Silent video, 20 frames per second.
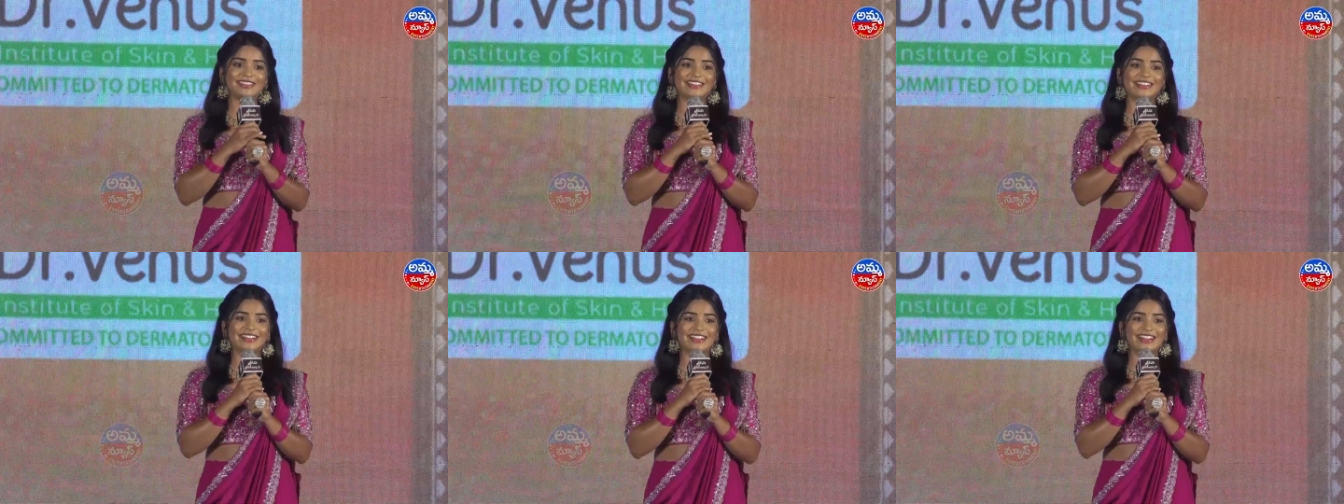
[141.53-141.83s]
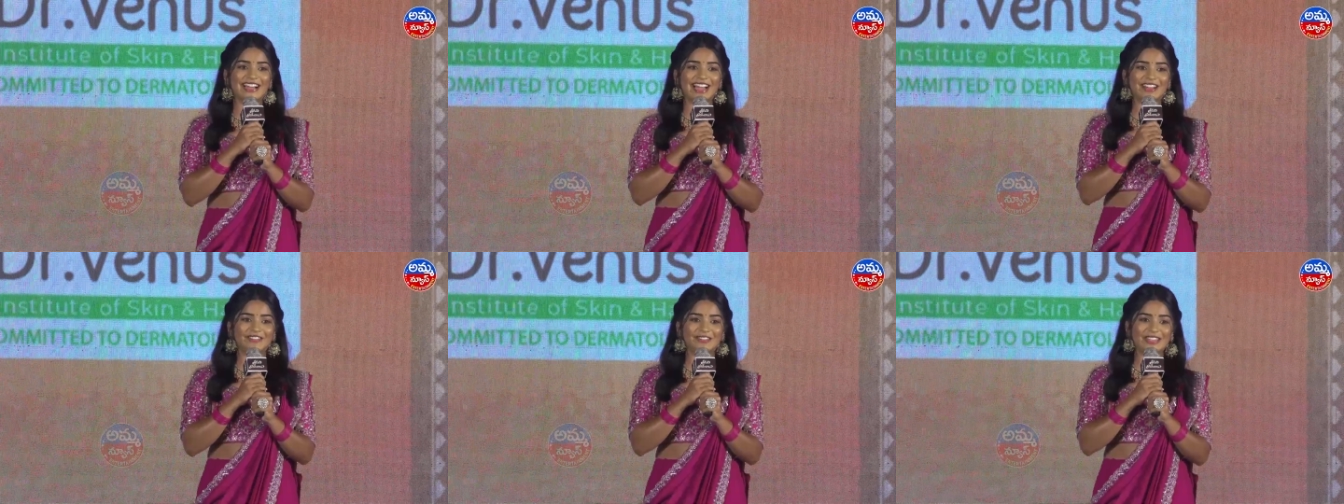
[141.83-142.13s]

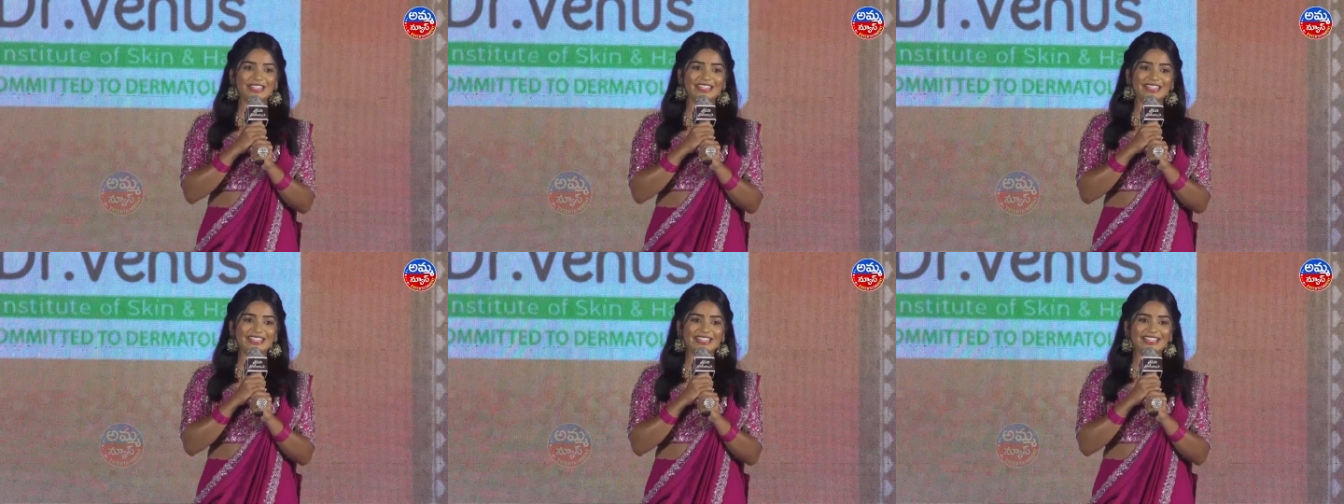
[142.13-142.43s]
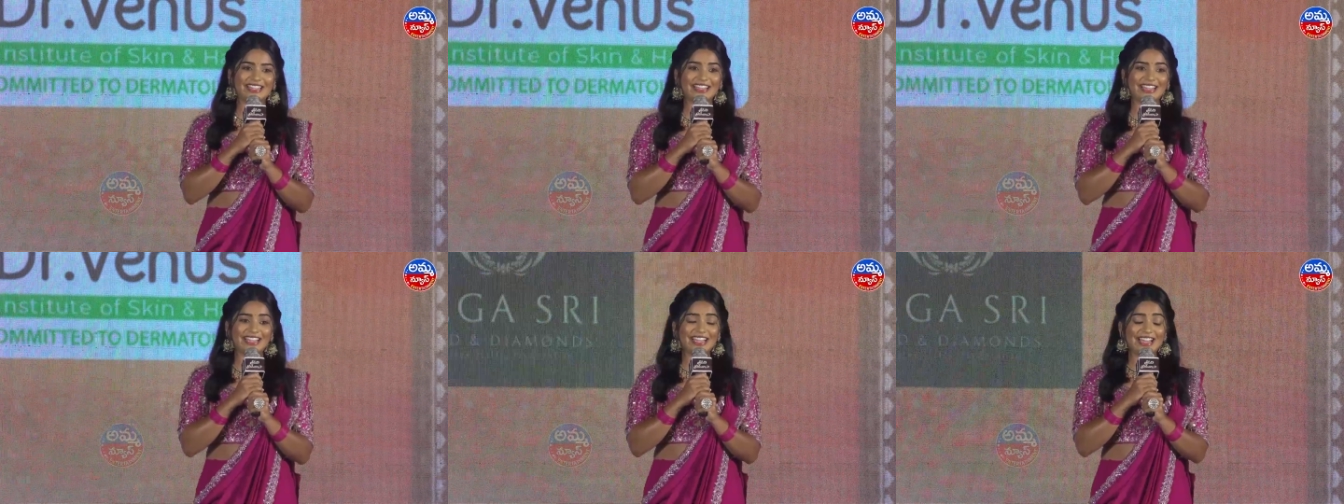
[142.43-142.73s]
uh,
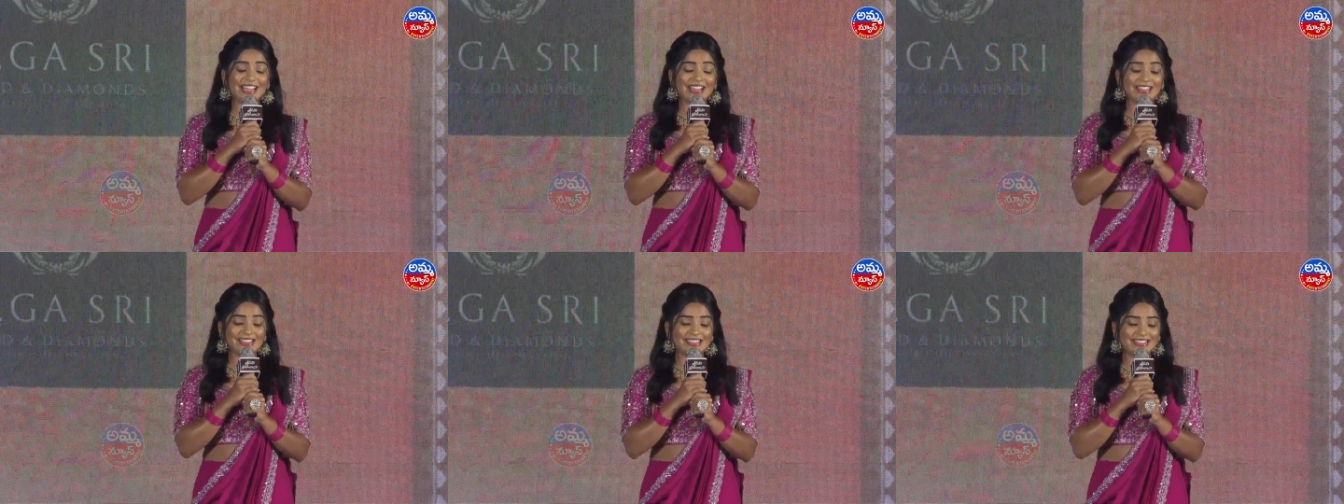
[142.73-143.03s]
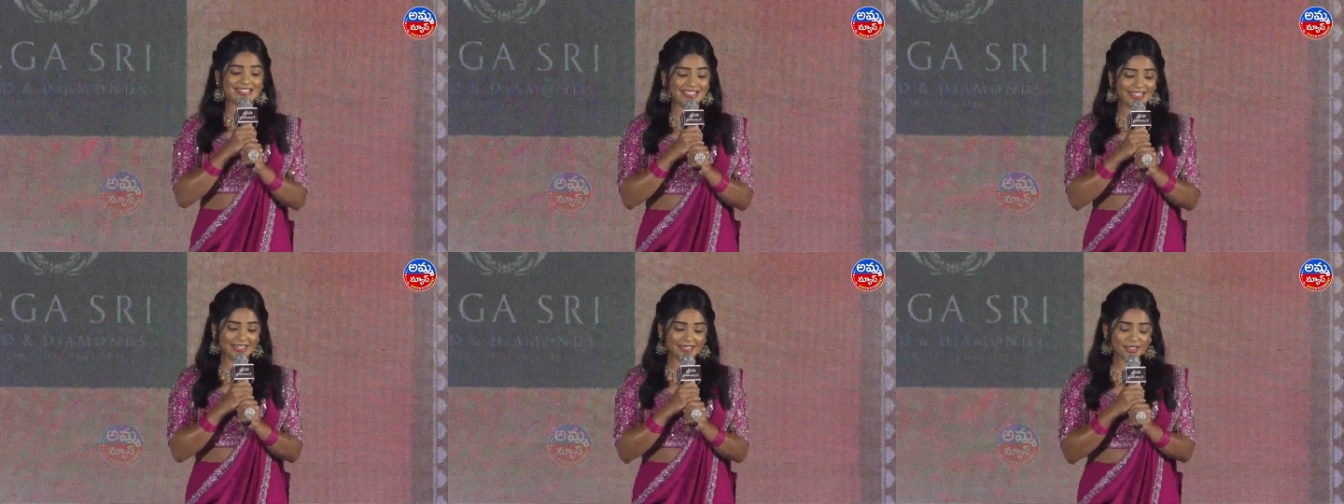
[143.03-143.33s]
having
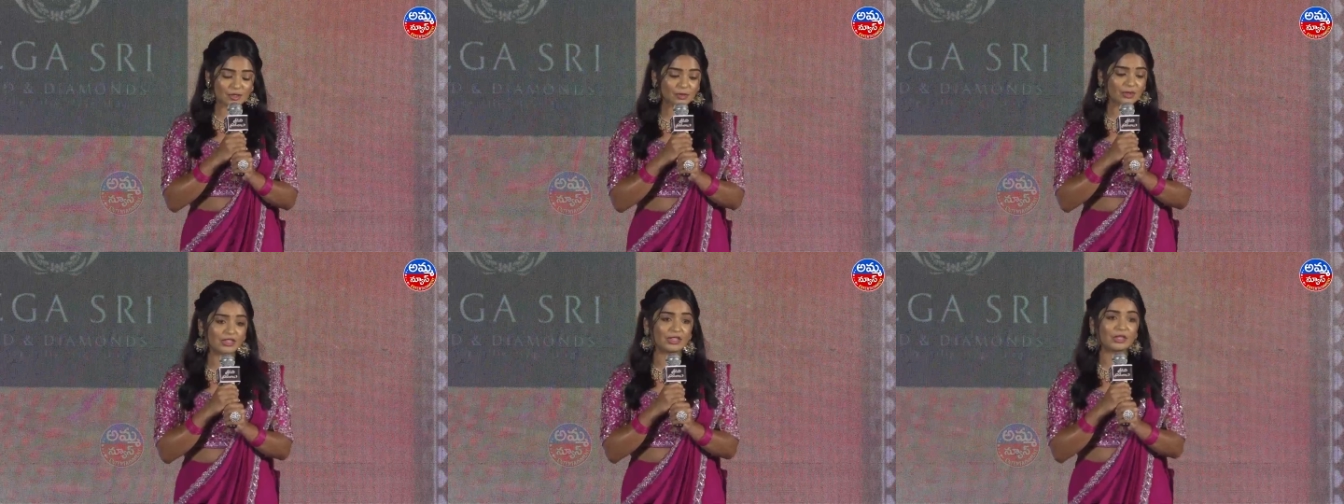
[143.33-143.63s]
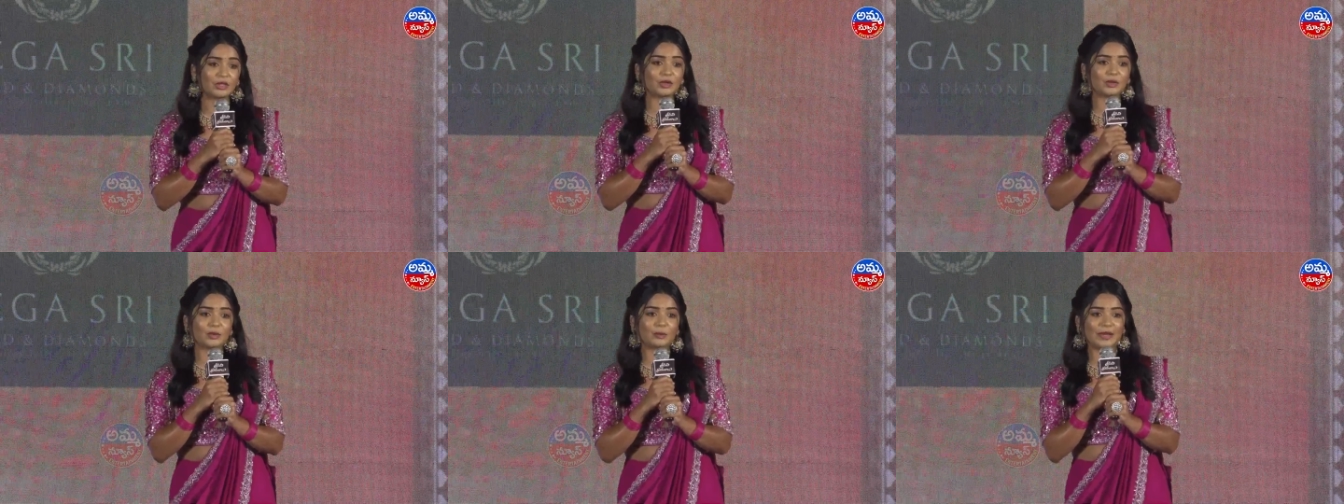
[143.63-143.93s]
scenes
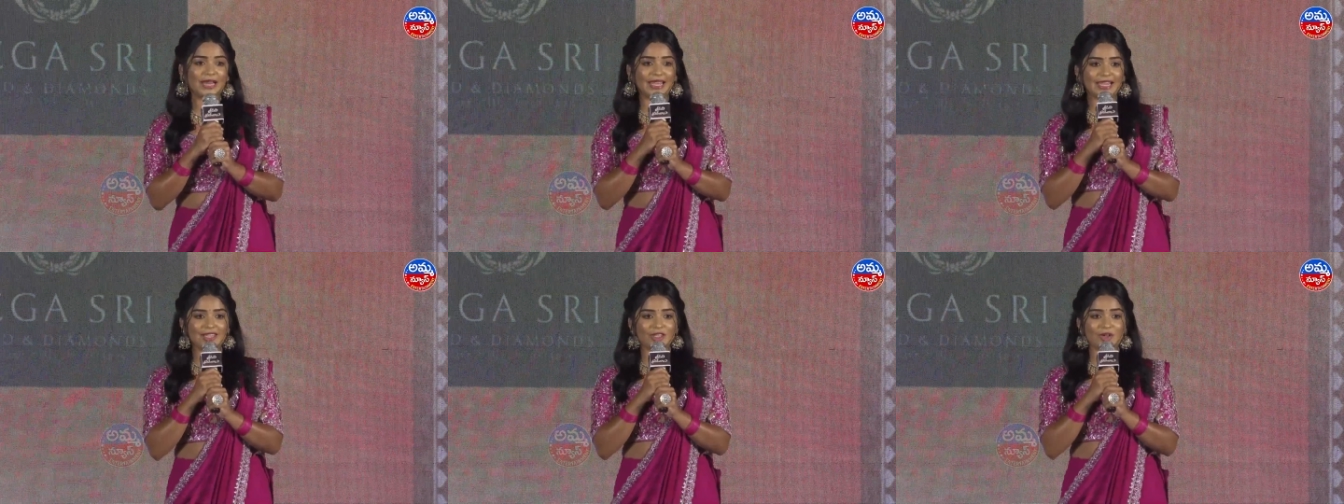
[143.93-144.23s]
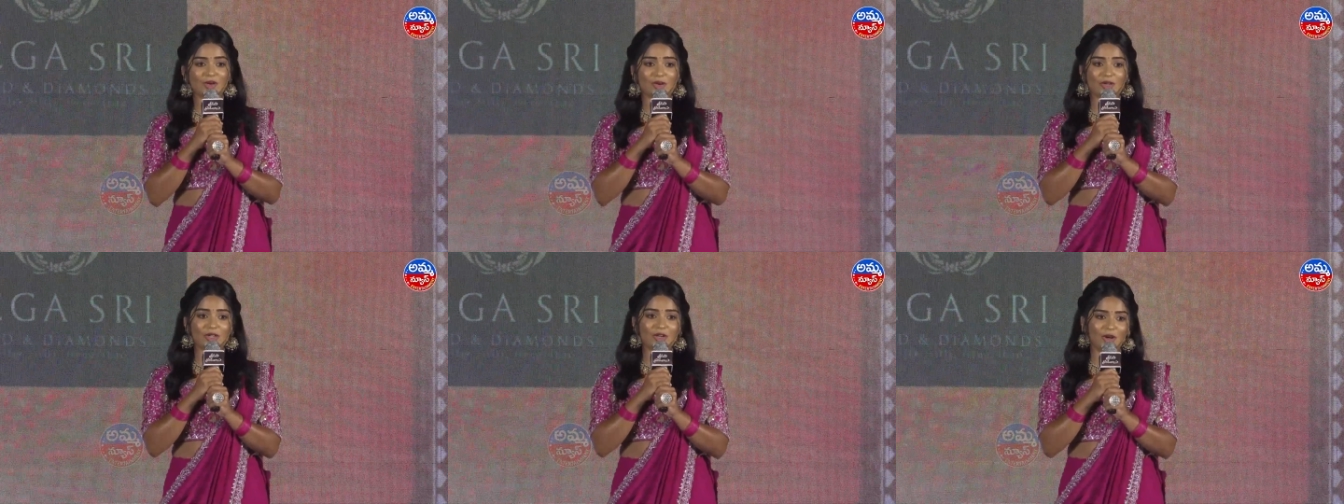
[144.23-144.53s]
with you, playing
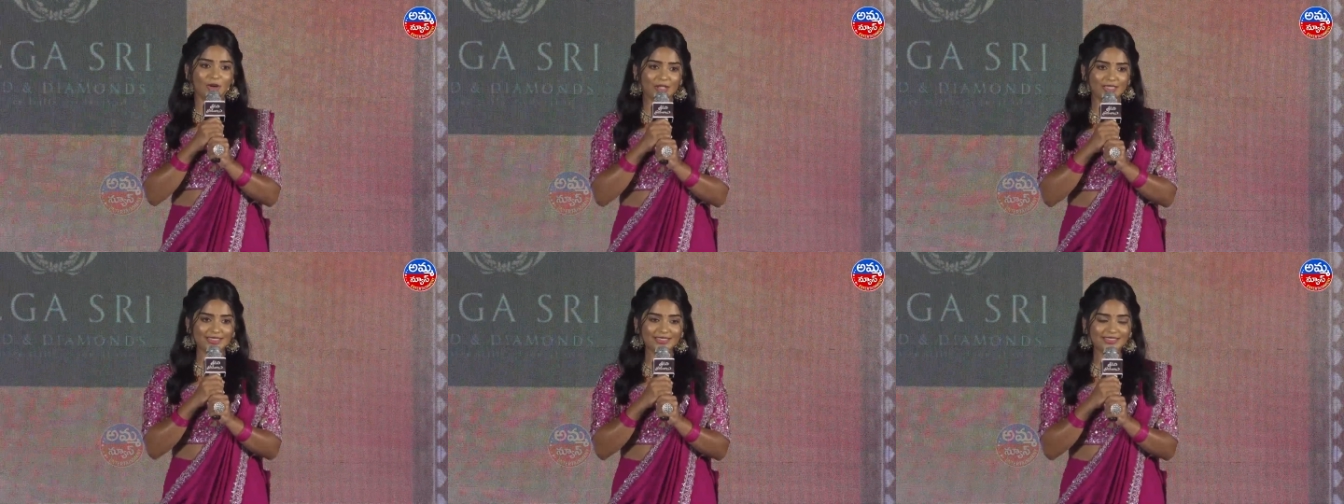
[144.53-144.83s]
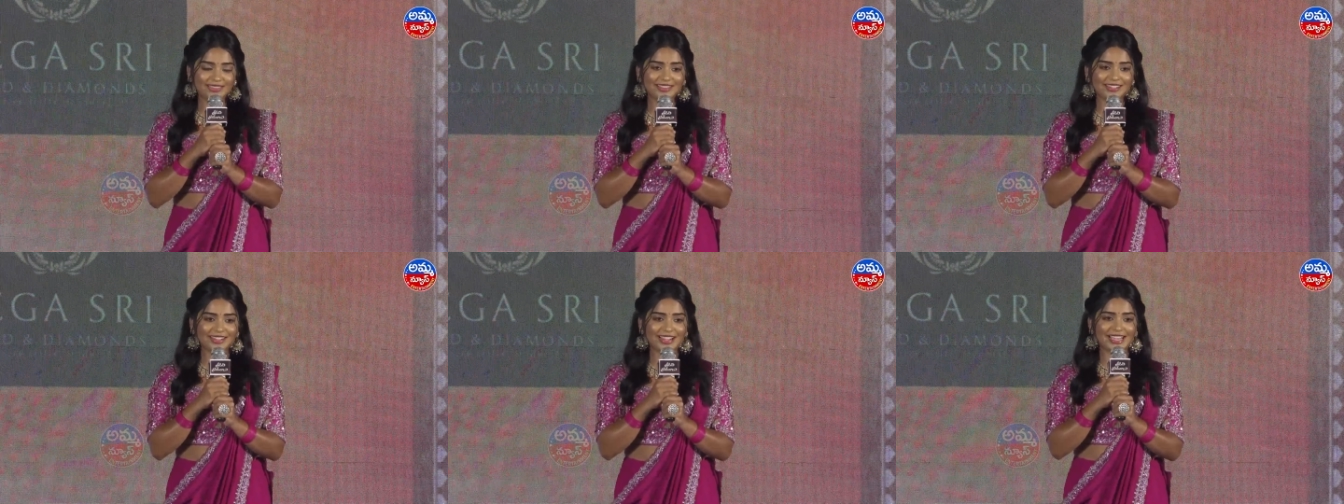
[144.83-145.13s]
your
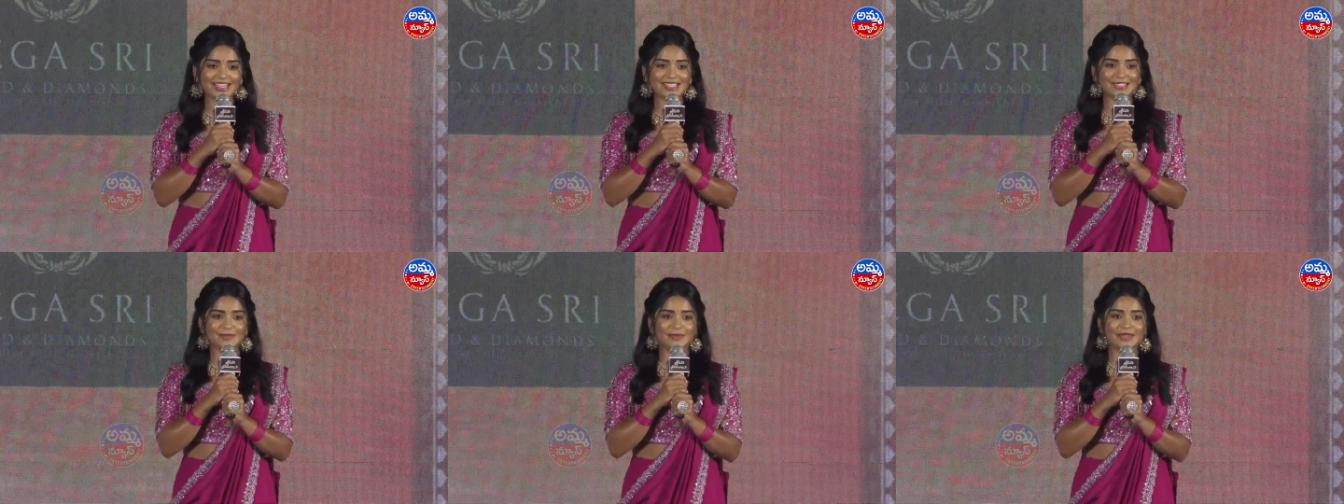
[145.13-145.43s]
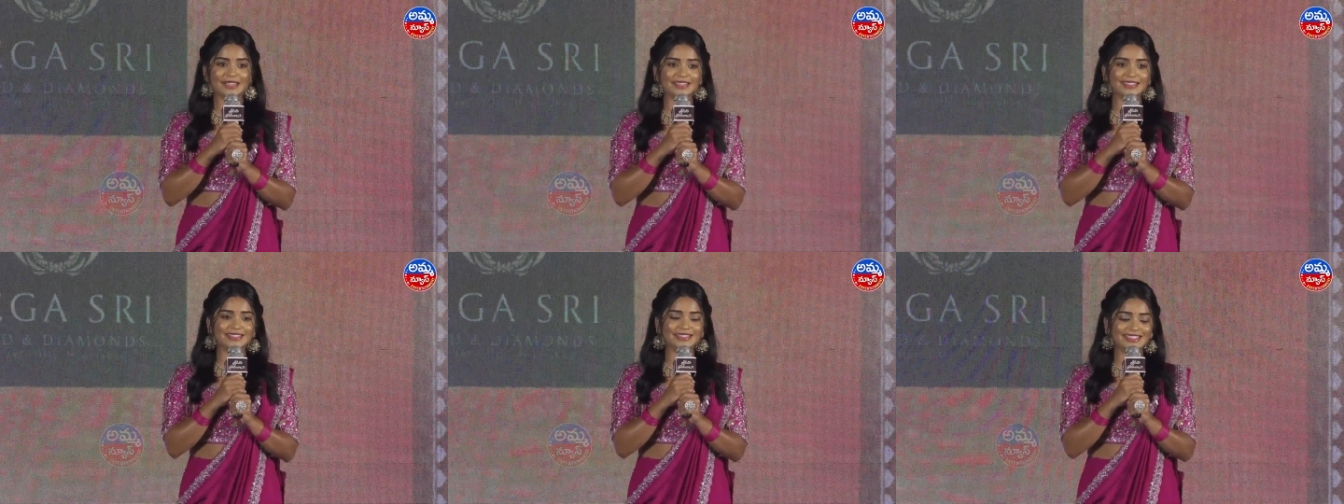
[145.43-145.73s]
daughter, has
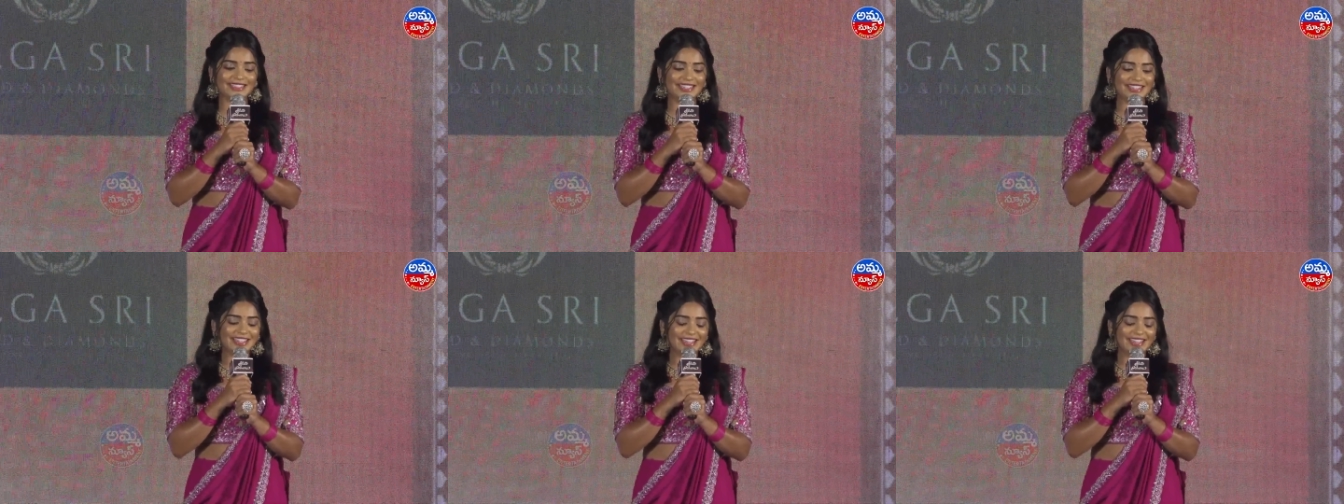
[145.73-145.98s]
been